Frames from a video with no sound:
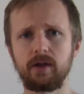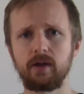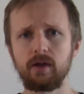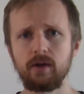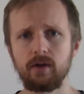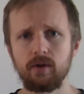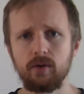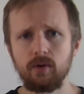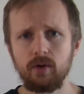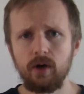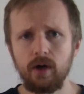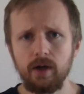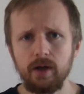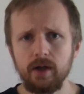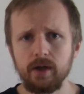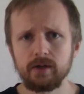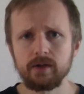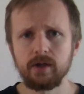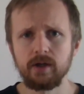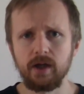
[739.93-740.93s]

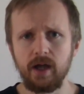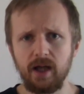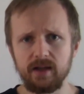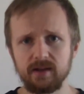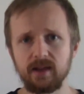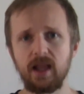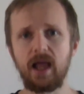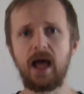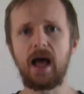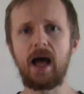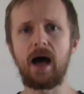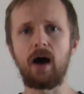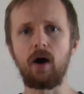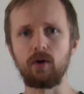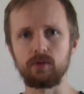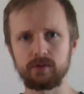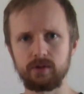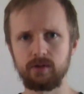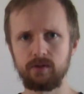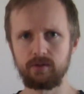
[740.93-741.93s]
Quiet and
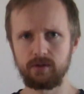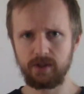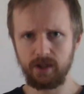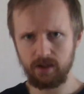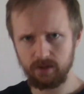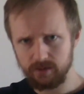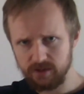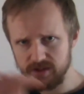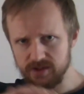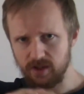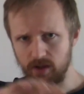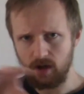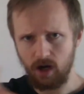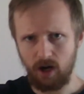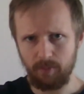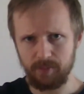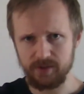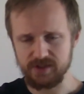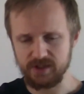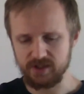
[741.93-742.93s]
loud. Yeah, these are
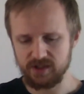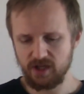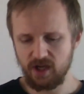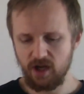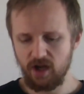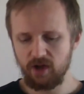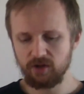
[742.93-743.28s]
opposites.